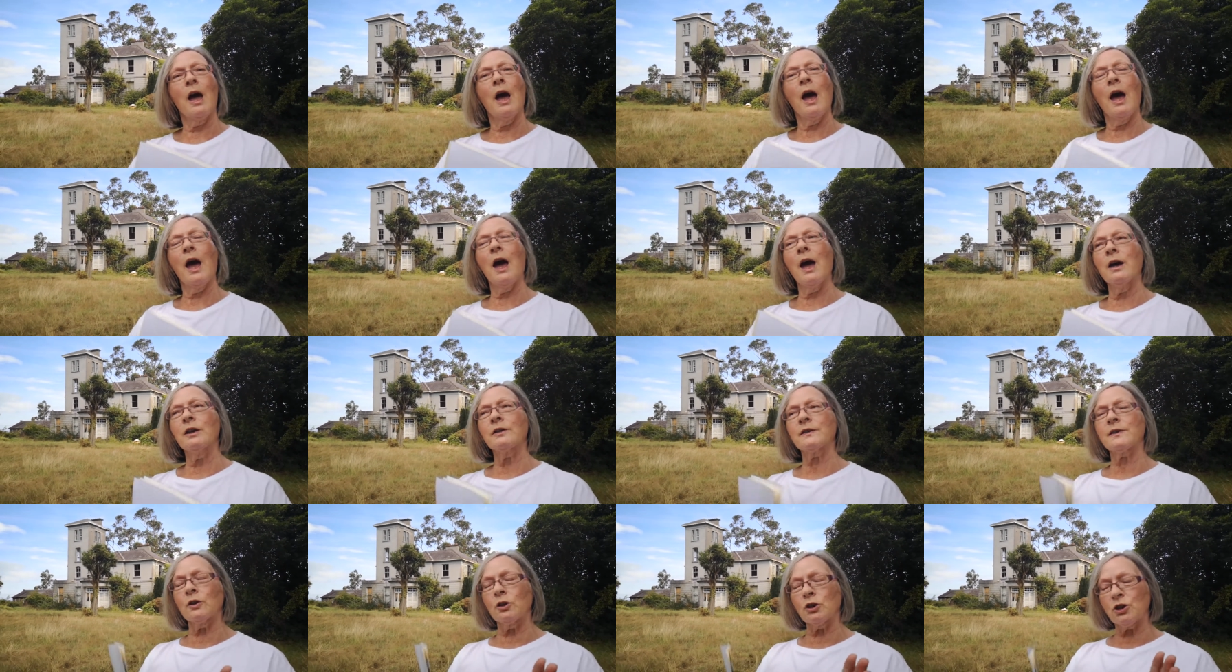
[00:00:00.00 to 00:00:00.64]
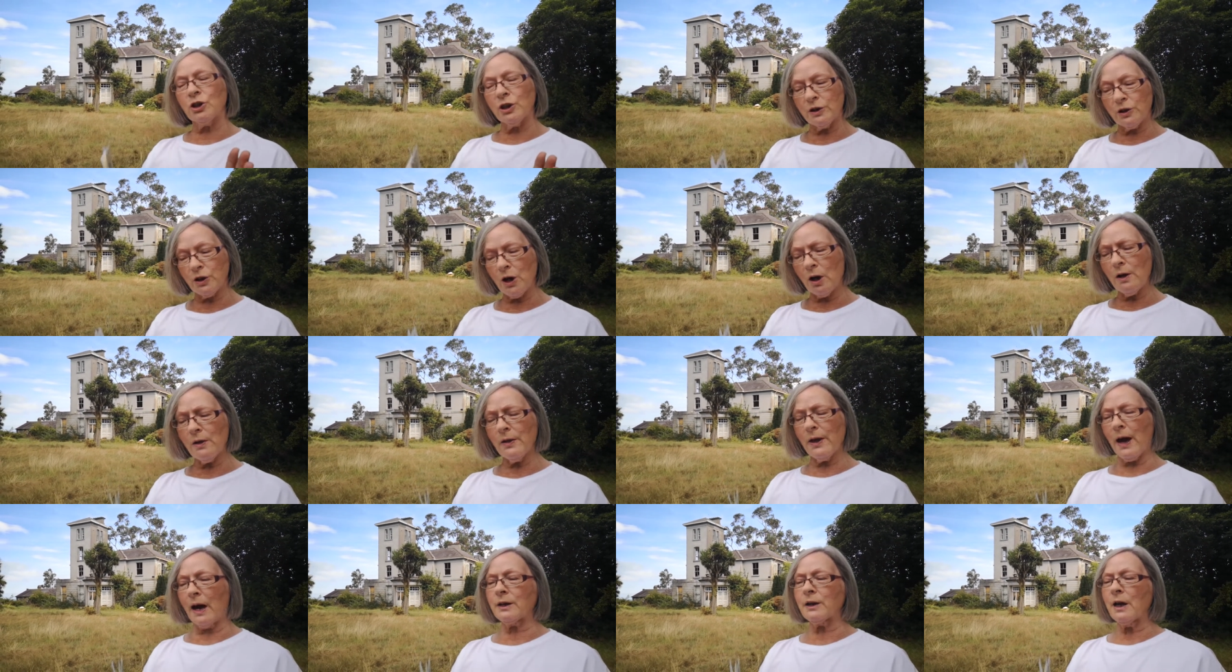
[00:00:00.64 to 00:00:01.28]
Uh, right. So she did all
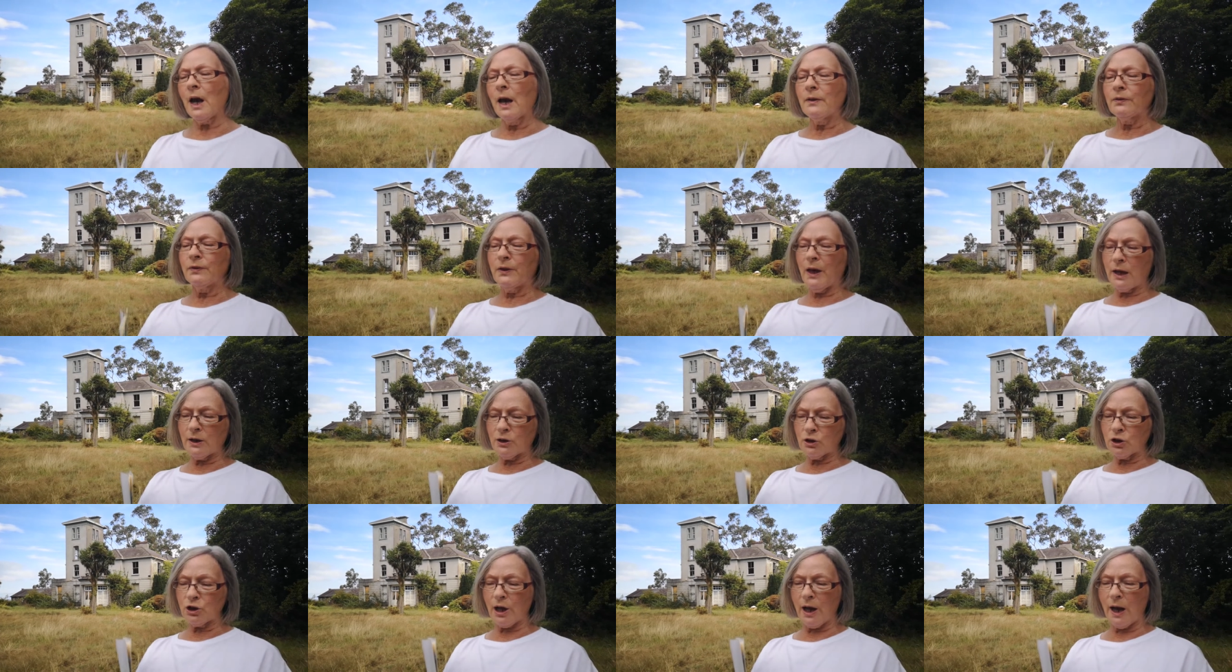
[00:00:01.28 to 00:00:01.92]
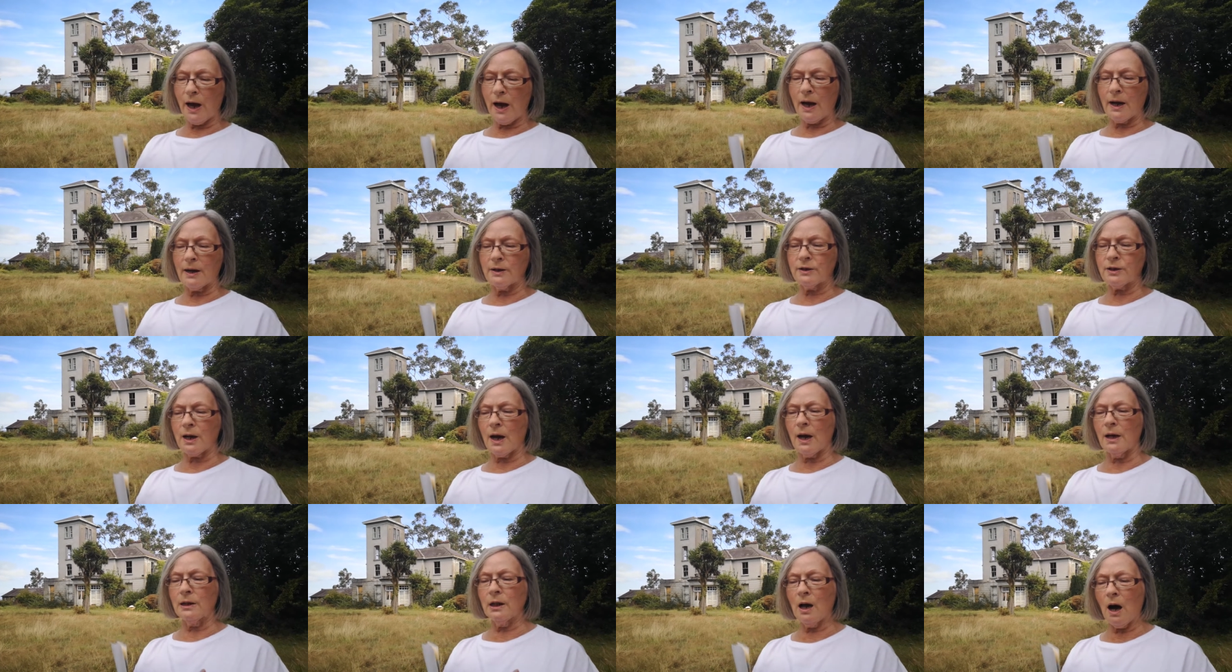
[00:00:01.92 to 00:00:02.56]
that. Then she had
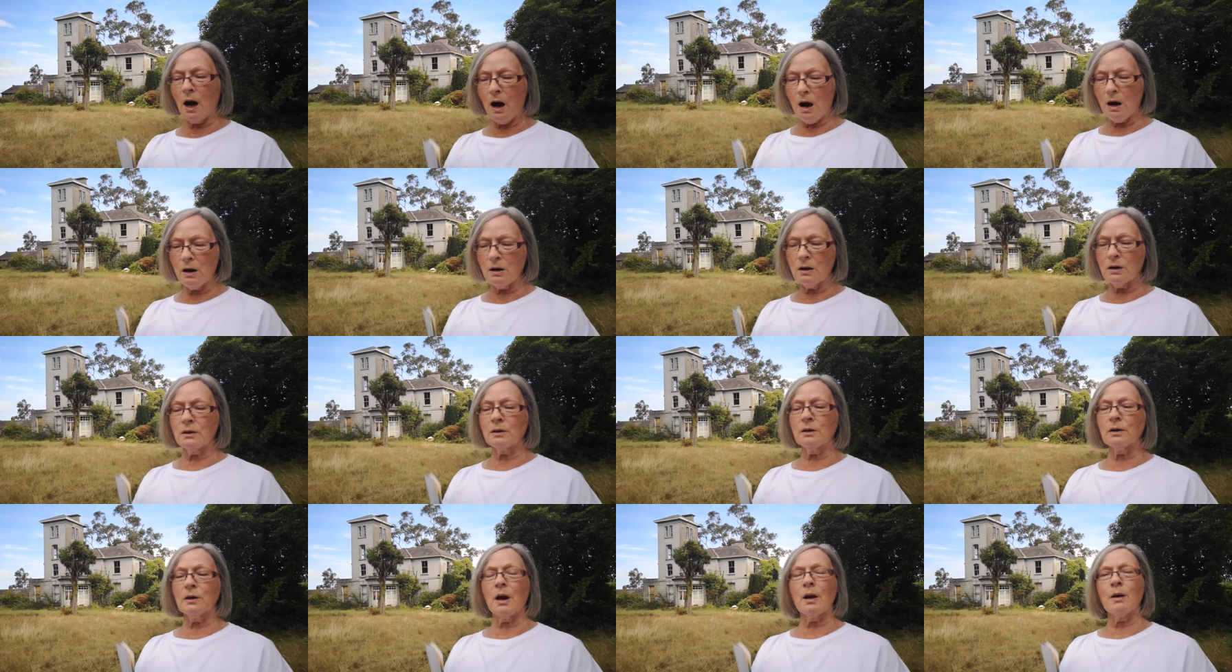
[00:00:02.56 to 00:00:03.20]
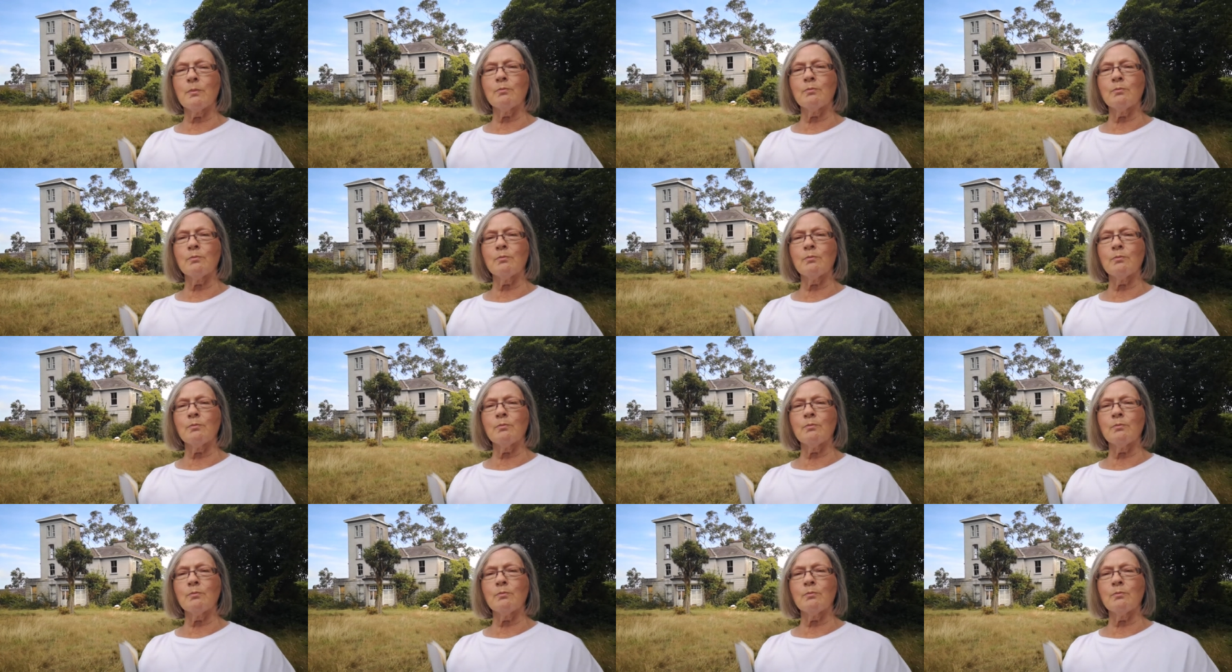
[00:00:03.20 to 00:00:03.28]
a long,